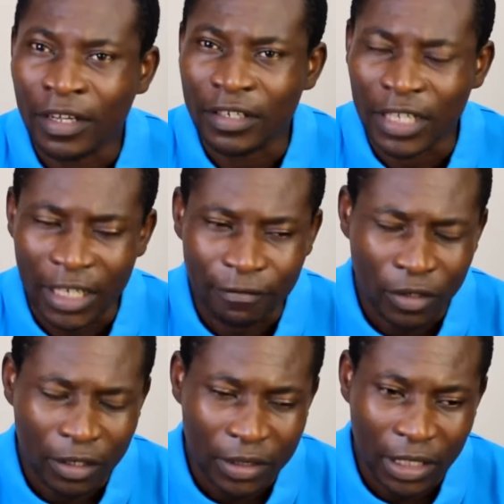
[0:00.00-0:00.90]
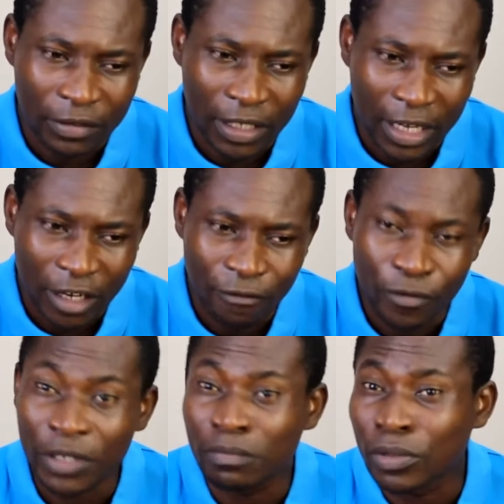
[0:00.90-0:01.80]
that they give to themselves, the kind
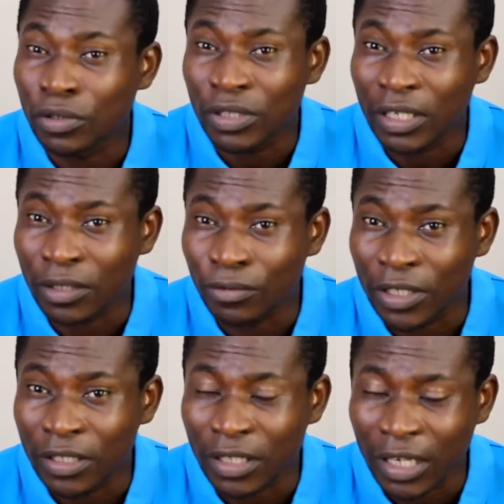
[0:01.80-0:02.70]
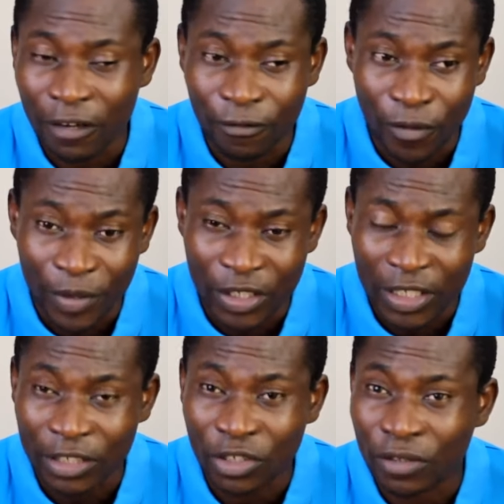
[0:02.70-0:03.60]
of read books that they read, the kind of
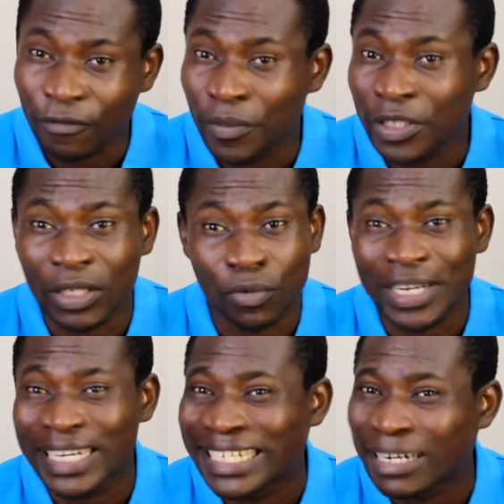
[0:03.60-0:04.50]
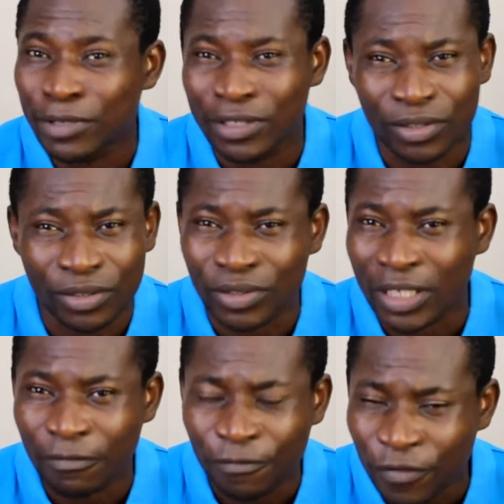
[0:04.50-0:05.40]
information, their source of information, the way they interpret issues
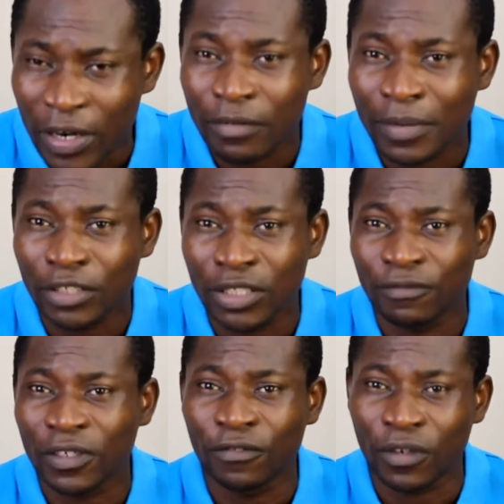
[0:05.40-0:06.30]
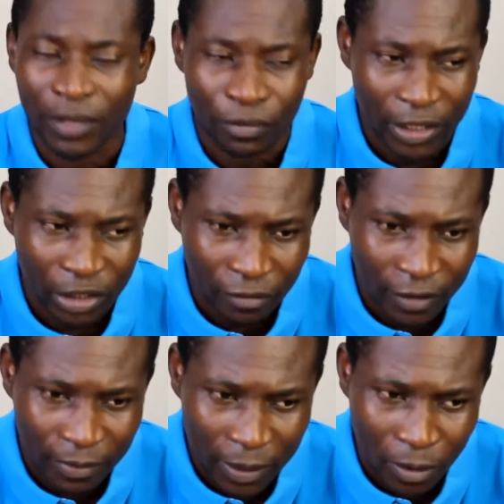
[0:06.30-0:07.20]
are very much different from the rest of
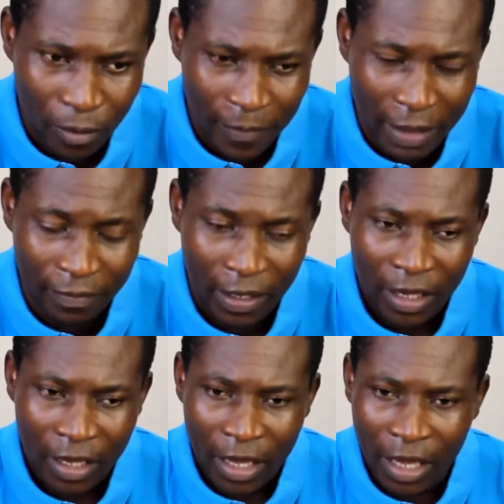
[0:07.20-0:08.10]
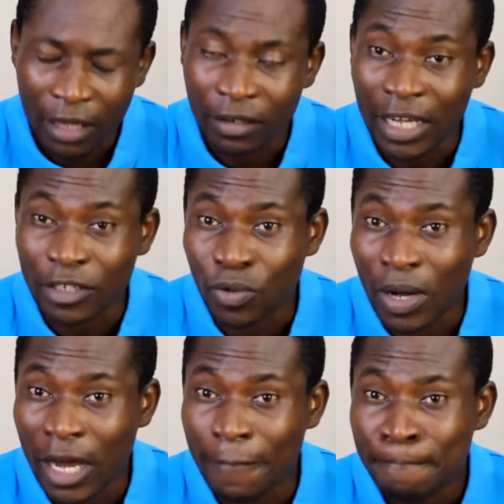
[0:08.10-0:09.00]
the people. And that's
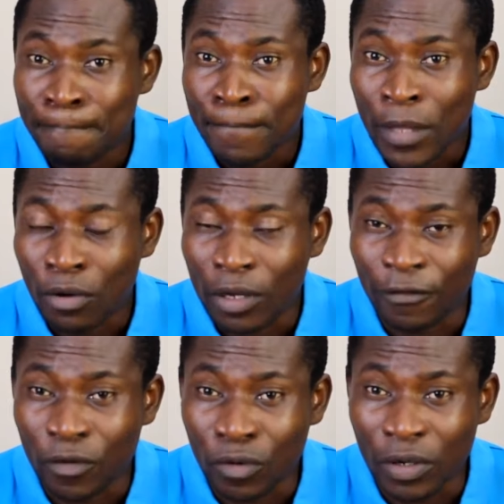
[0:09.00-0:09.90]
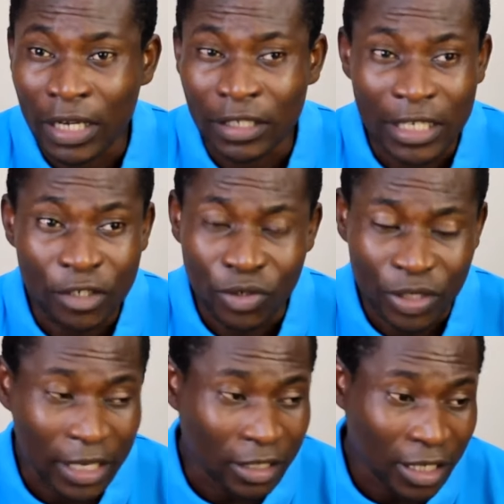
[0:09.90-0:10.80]
why if you look at any
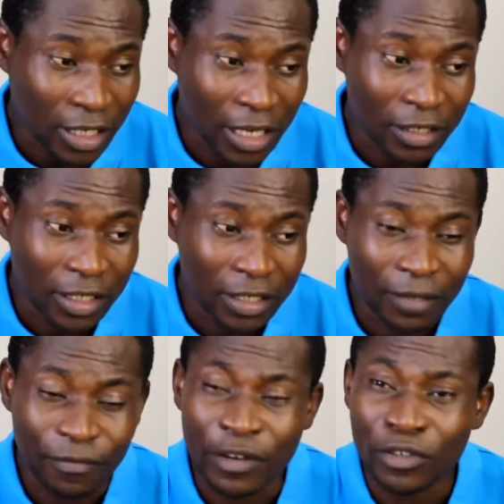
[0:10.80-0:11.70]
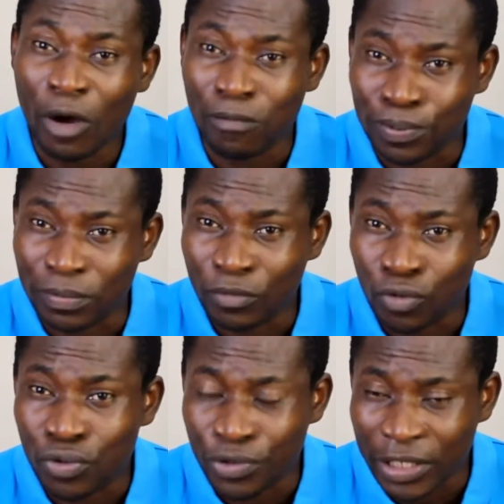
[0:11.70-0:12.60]
society, any country, the very top
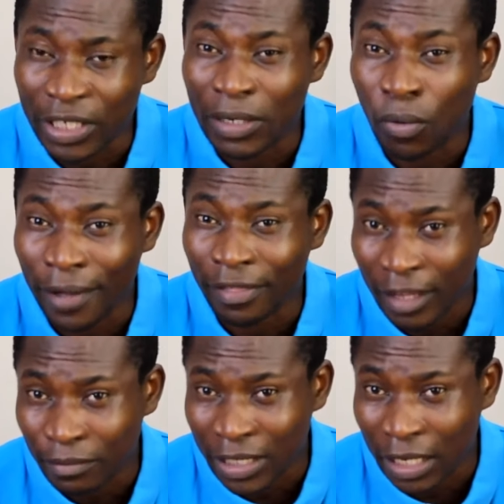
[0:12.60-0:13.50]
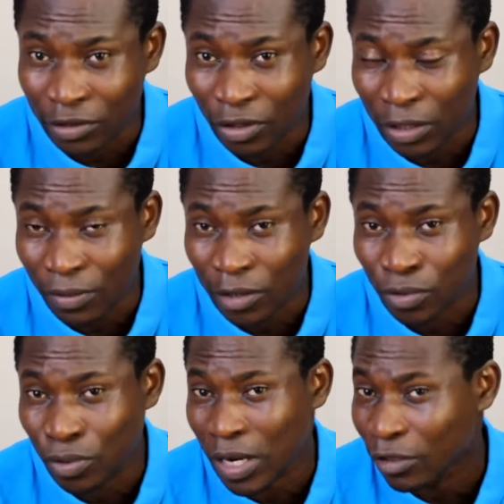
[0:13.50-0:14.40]
who created the wealth themselves, not the one
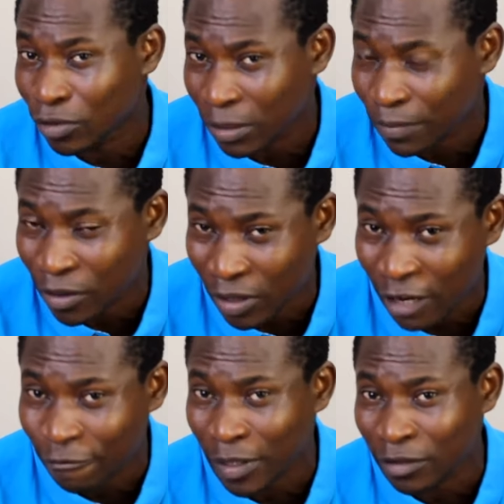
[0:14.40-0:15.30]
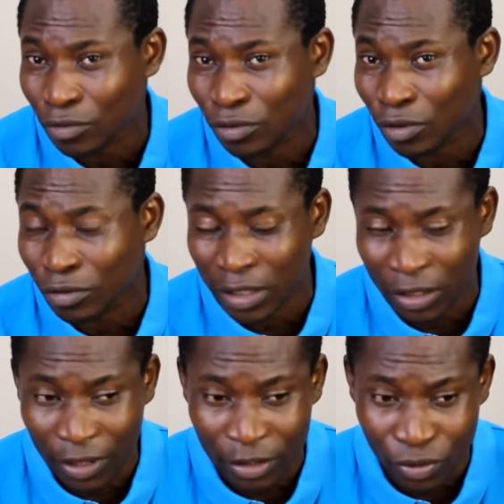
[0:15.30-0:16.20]
who had to depend on government, not
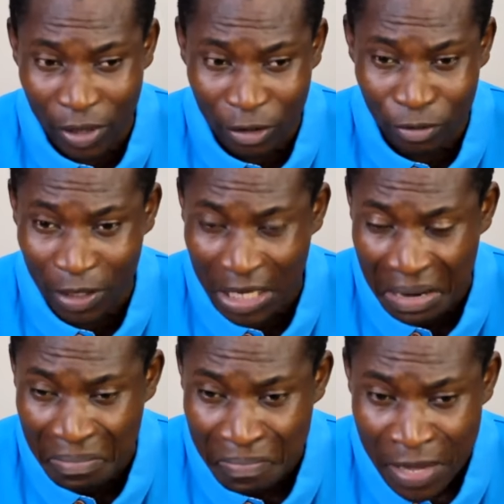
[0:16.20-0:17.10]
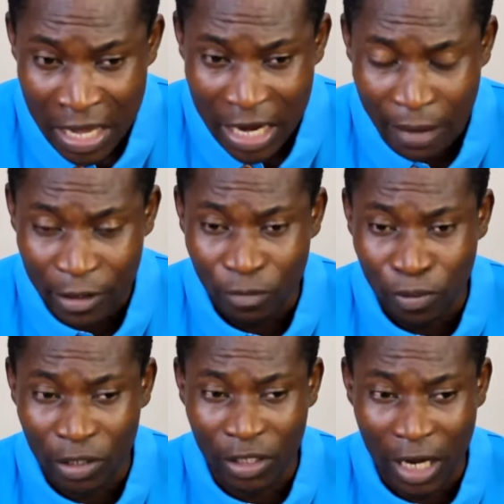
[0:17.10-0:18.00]
the ones who had to come into
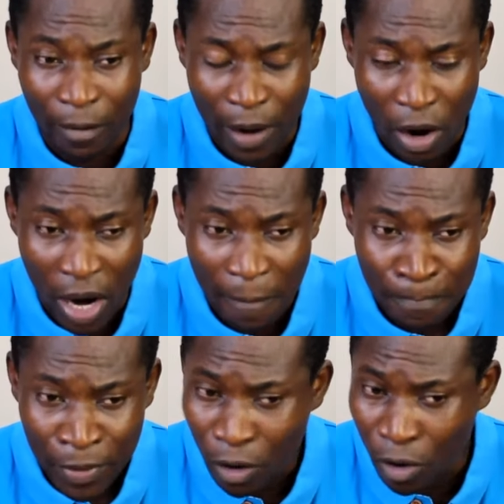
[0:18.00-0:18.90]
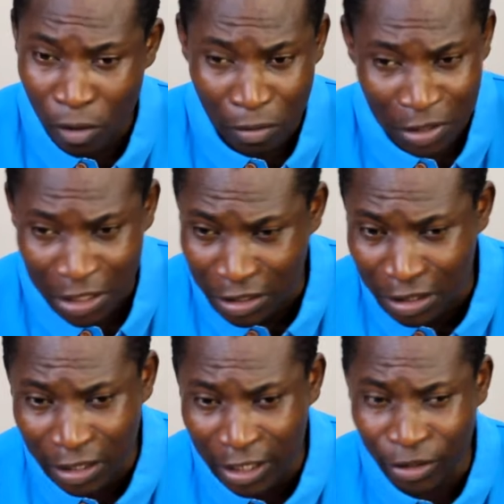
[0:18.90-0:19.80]
political power or set
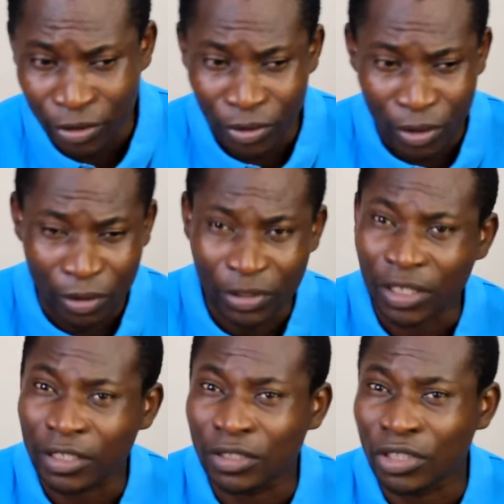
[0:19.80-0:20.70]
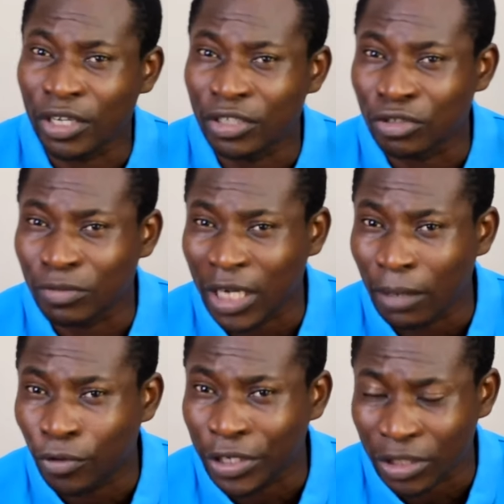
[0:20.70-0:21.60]
an NGO or start a church to
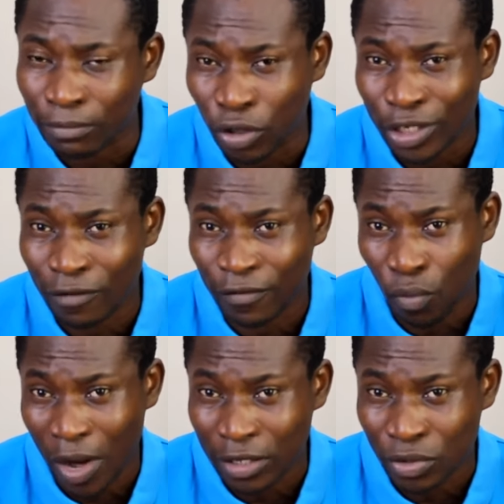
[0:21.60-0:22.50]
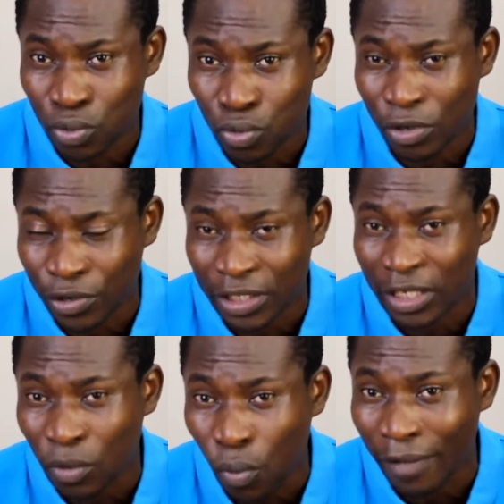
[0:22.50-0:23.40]
become rich. I'm talking of the ones who
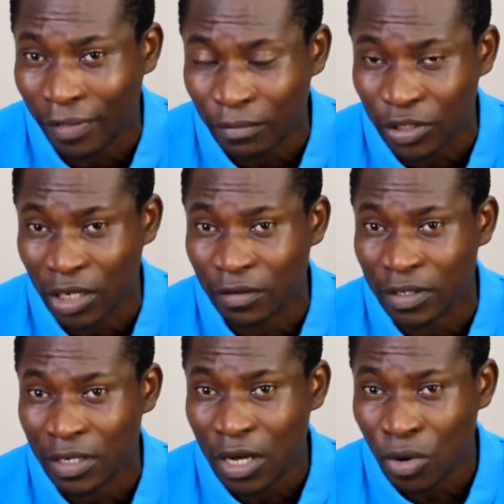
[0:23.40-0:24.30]
created the wealth themselves,